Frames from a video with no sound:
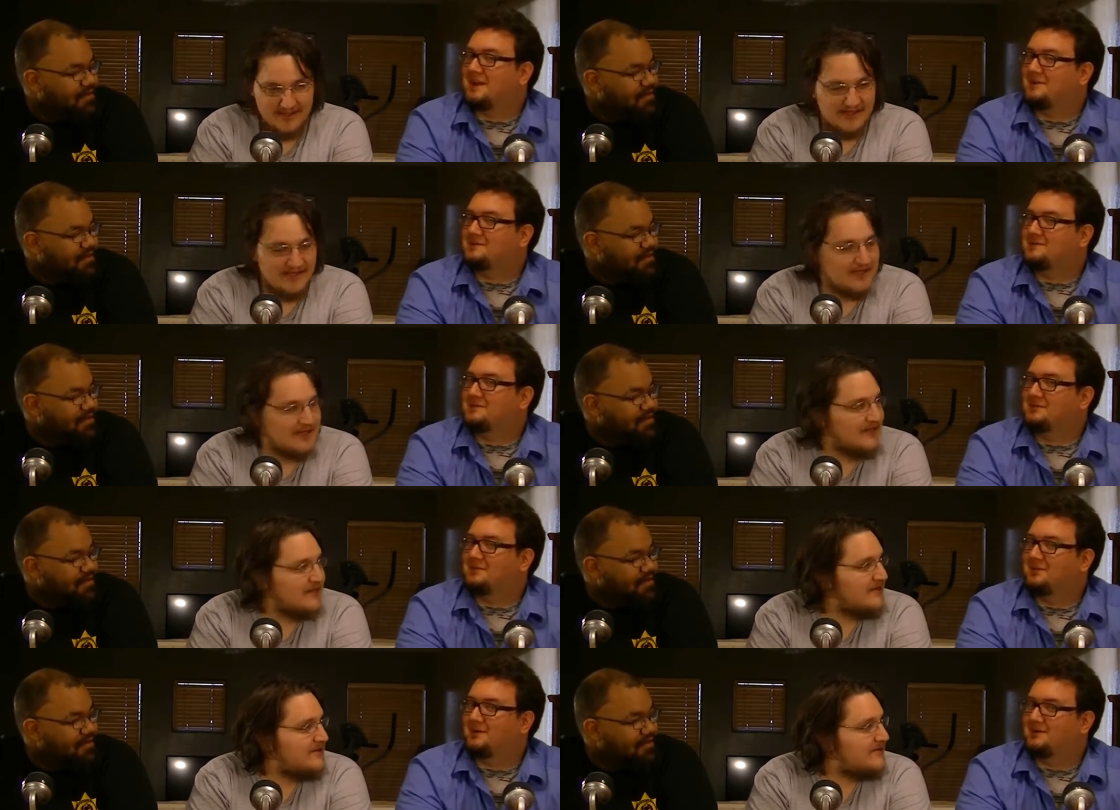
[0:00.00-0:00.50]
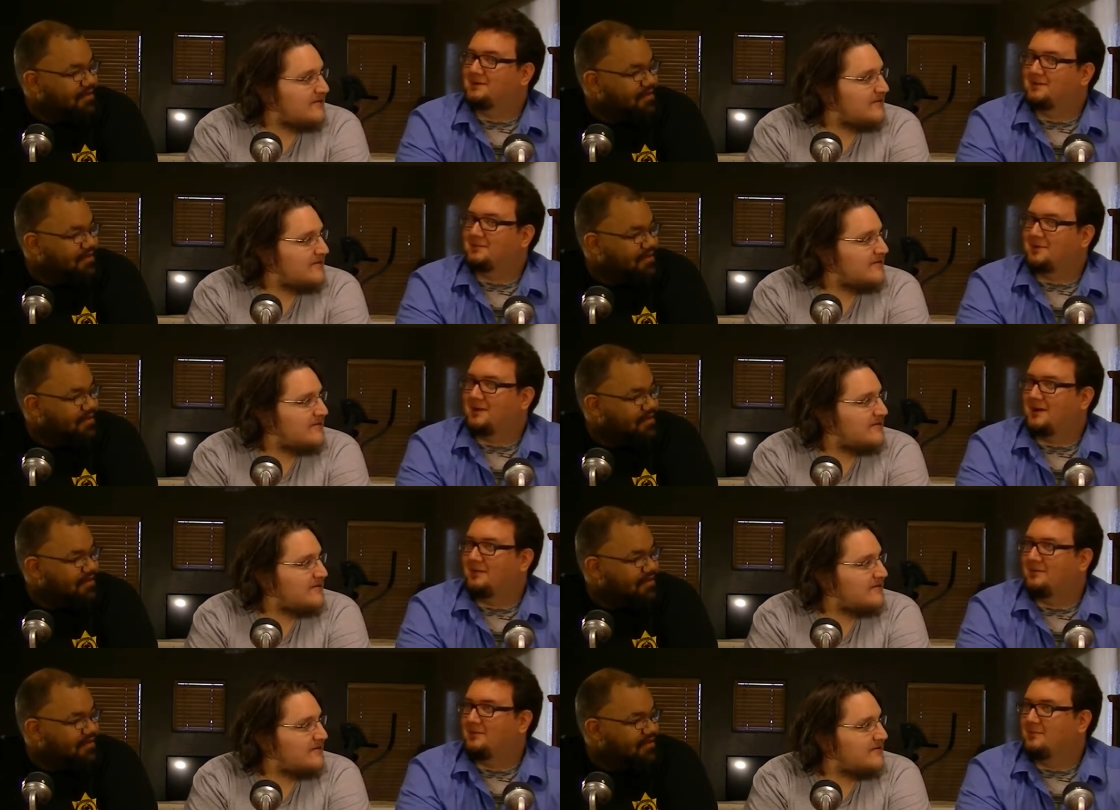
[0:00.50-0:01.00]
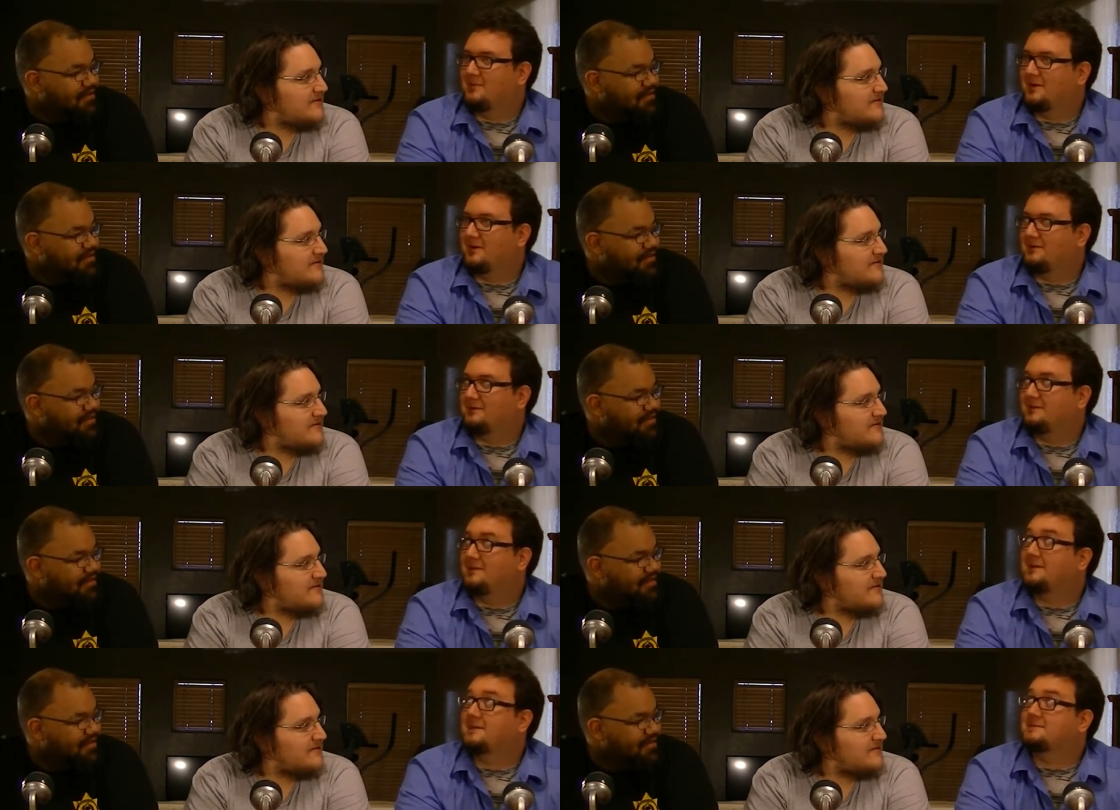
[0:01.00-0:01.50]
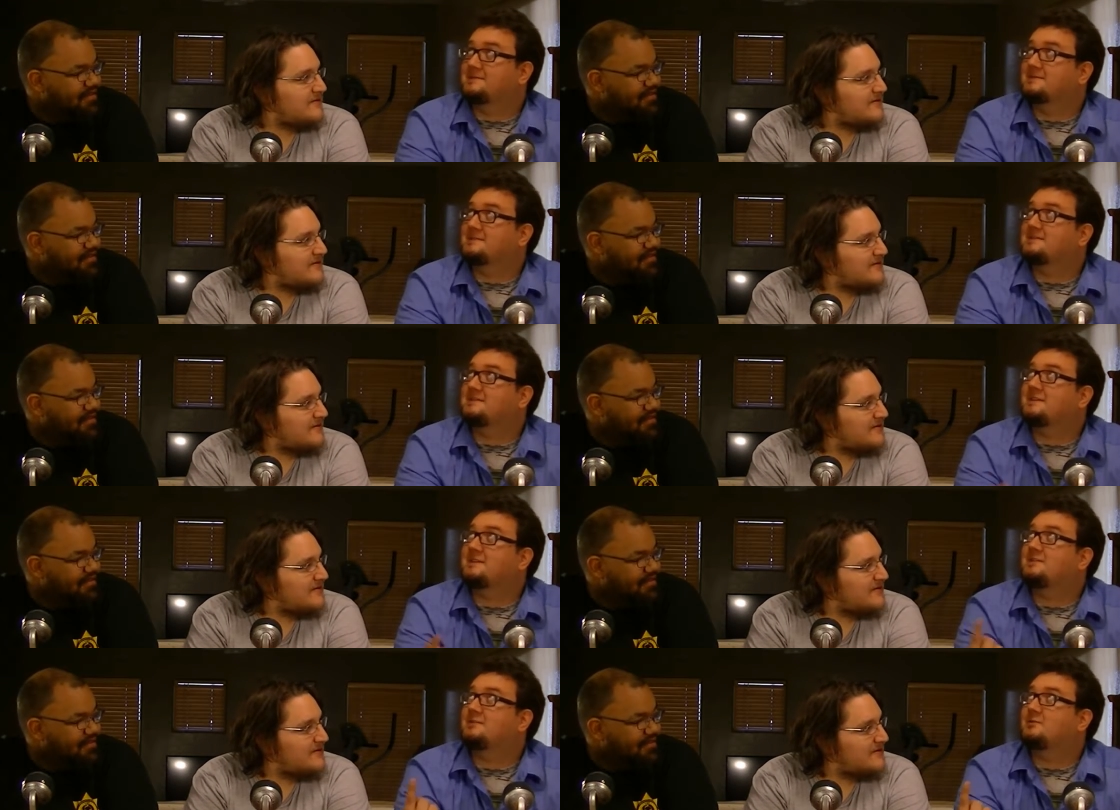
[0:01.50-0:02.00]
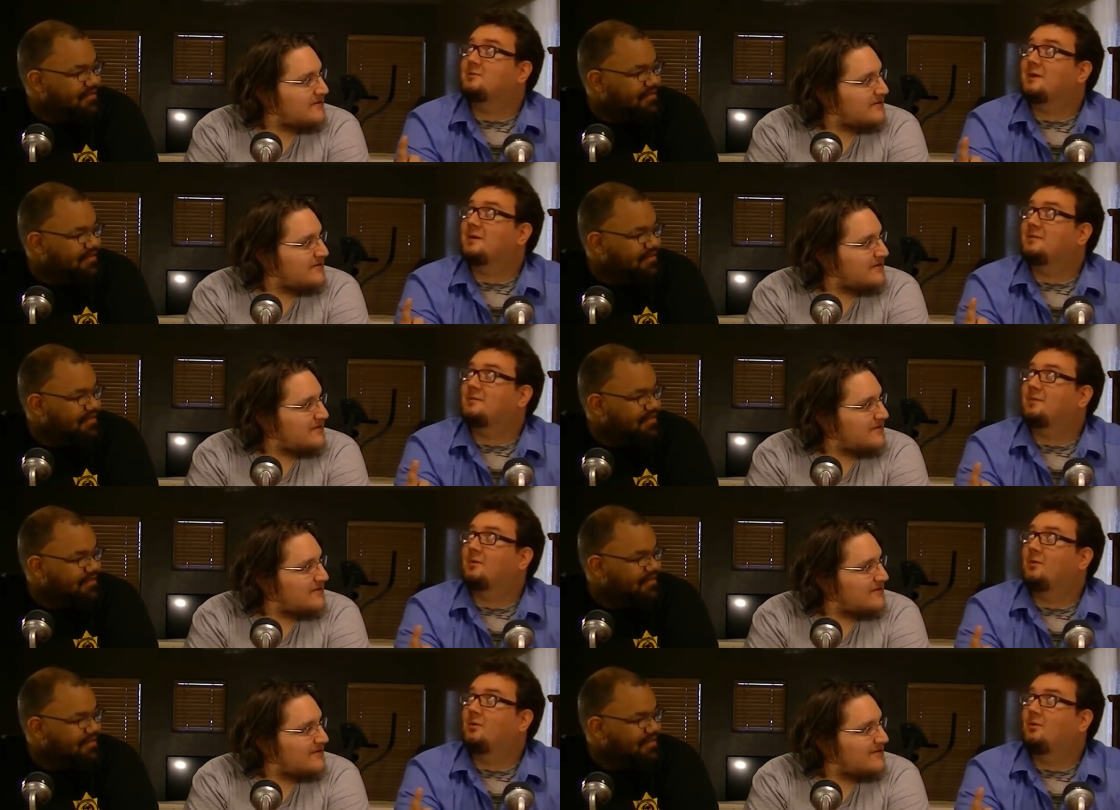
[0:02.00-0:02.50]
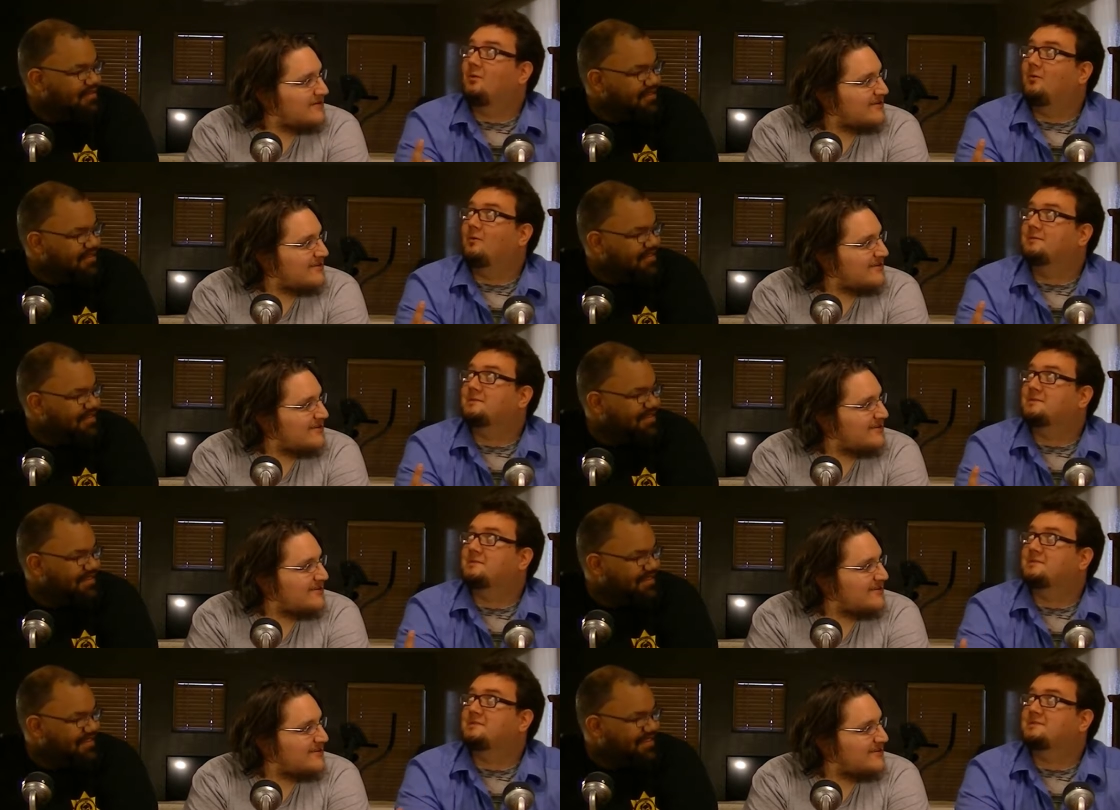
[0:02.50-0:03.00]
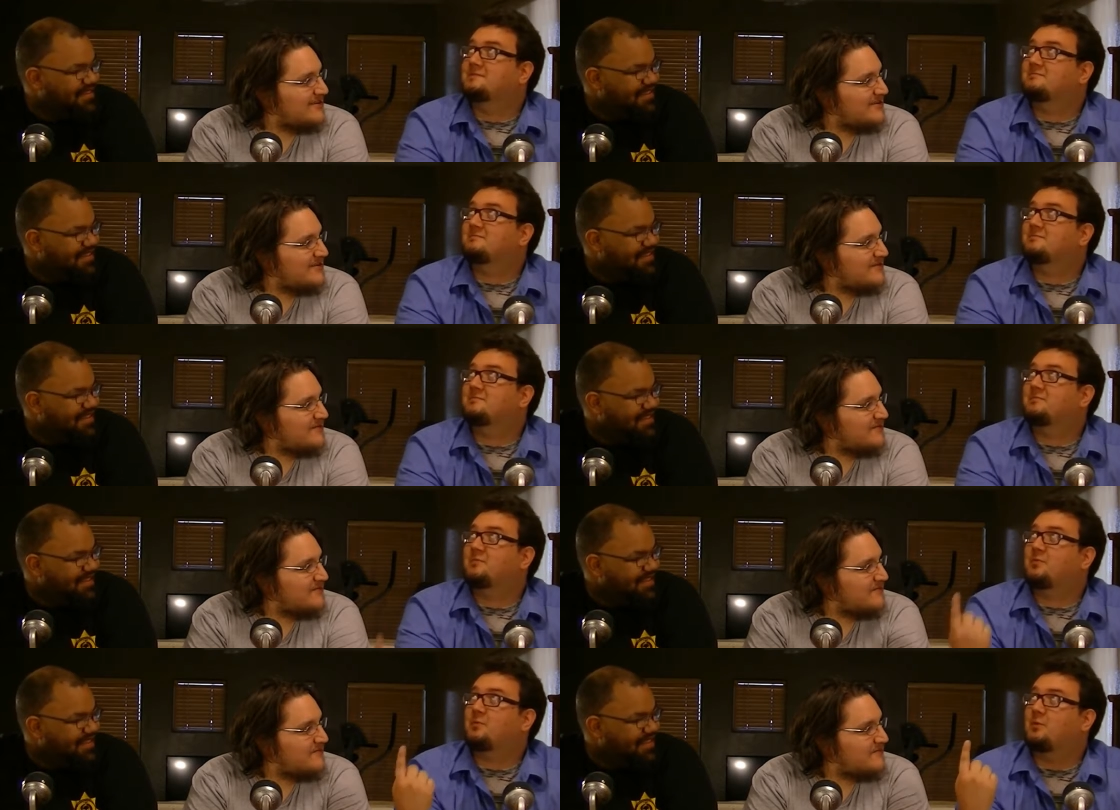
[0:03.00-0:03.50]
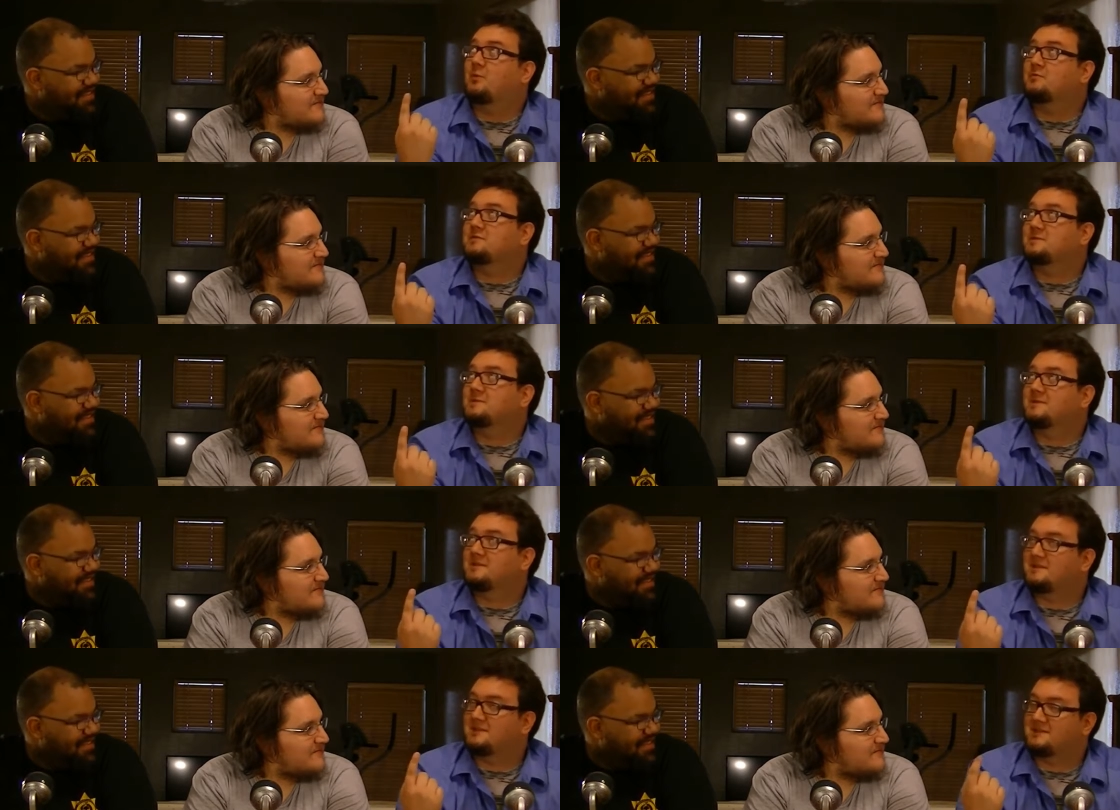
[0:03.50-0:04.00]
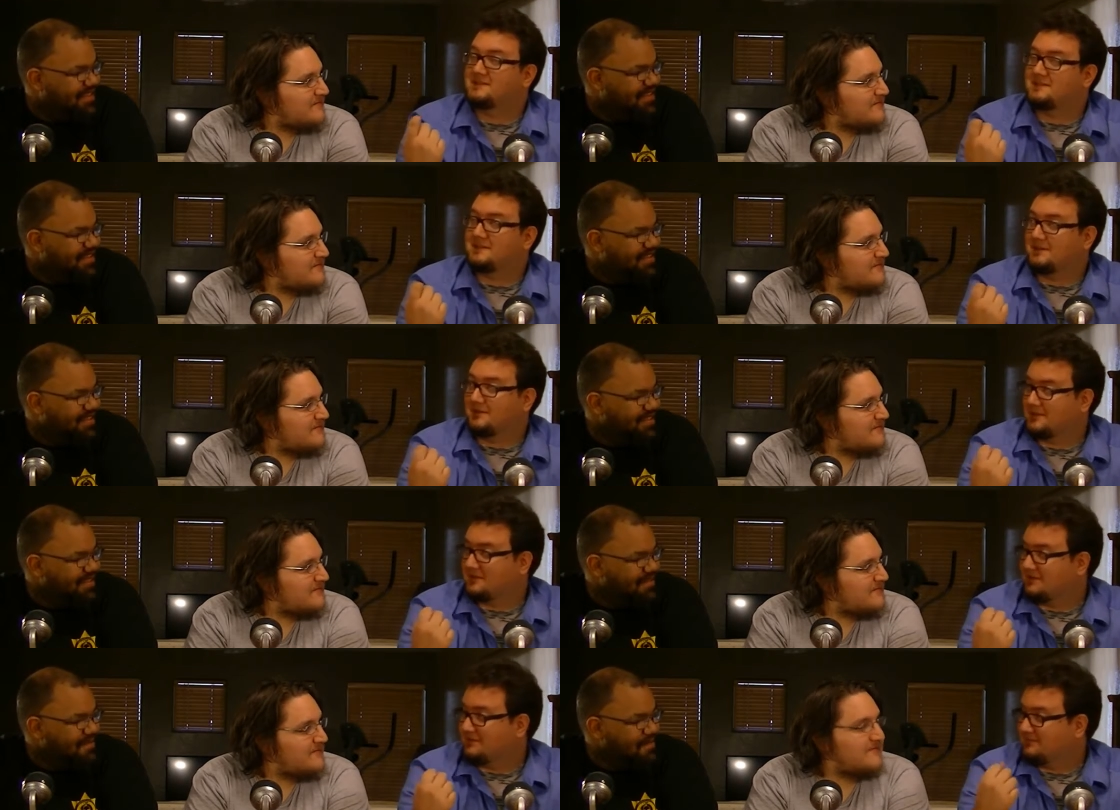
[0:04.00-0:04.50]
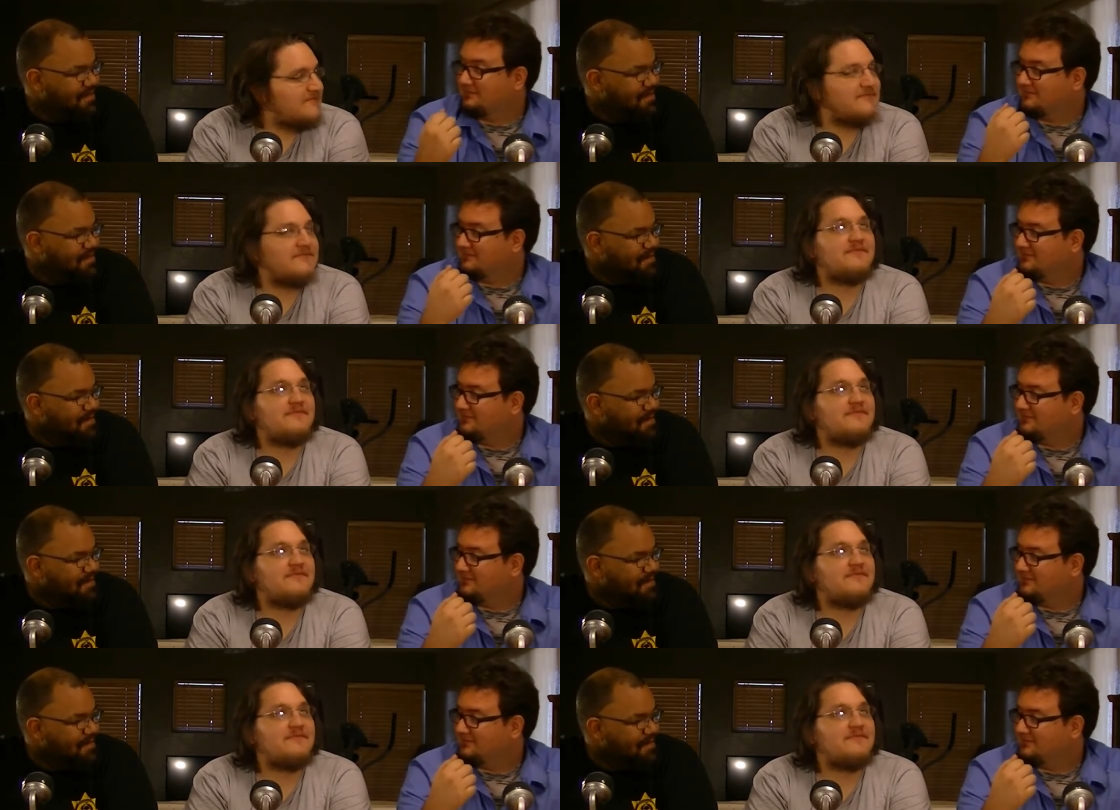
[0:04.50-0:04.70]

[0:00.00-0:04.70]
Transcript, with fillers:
Speaker 1: absolutely fucked up. I have the button, he has a seat, you have the hole, so it just throws him to the ceiling.